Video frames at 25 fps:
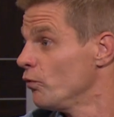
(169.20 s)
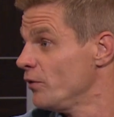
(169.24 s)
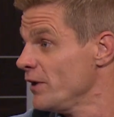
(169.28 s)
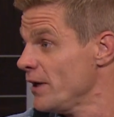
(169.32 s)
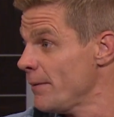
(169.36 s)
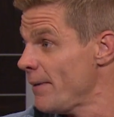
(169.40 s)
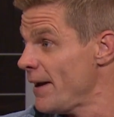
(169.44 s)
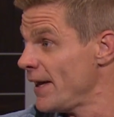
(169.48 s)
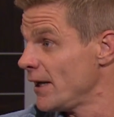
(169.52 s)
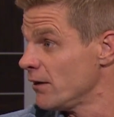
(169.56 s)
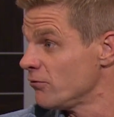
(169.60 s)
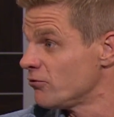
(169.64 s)
the
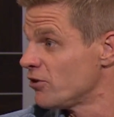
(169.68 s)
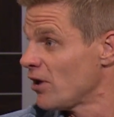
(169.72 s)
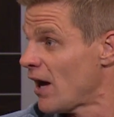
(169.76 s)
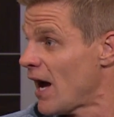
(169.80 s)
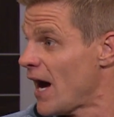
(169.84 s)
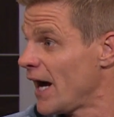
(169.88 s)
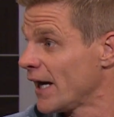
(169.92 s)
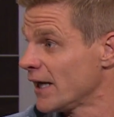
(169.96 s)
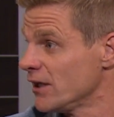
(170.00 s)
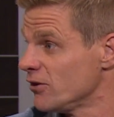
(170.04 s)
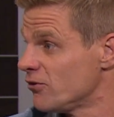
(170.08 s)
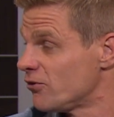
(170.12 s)
amount of
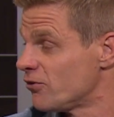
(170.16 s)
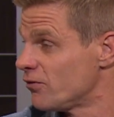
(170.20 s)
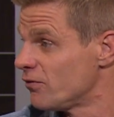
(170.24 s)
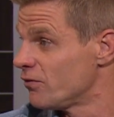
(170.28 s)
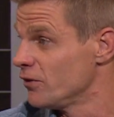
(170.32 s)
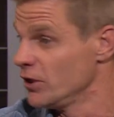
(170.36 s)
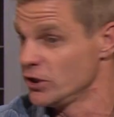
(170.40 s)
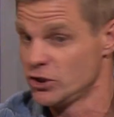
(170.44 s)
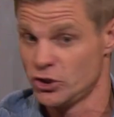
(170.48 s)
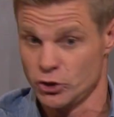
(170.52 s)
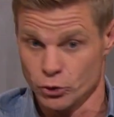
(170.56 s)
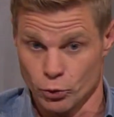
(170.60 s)
targets
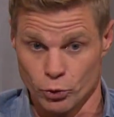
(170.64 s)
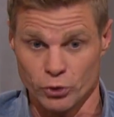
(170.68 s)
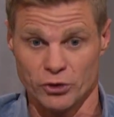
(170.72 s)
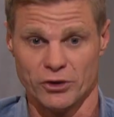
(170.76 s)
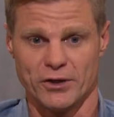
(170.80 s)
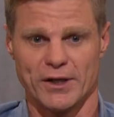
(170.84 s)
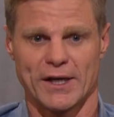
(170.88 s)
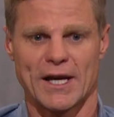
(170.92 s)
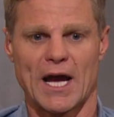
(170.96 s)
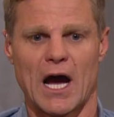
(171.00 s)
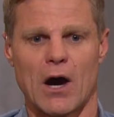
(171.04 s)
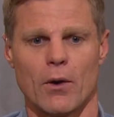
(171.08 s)
that Jordan
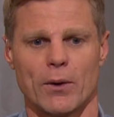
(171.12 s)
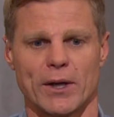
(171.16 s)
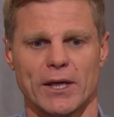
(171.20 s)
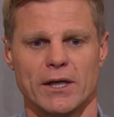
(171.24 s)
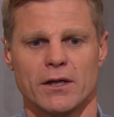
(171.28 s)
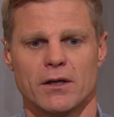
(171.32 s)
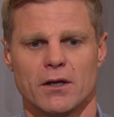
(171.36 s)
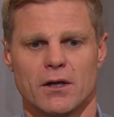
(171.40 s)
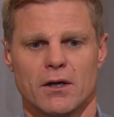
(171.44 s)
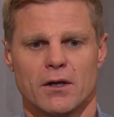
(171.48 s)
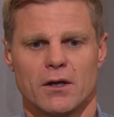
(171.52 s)
Degoe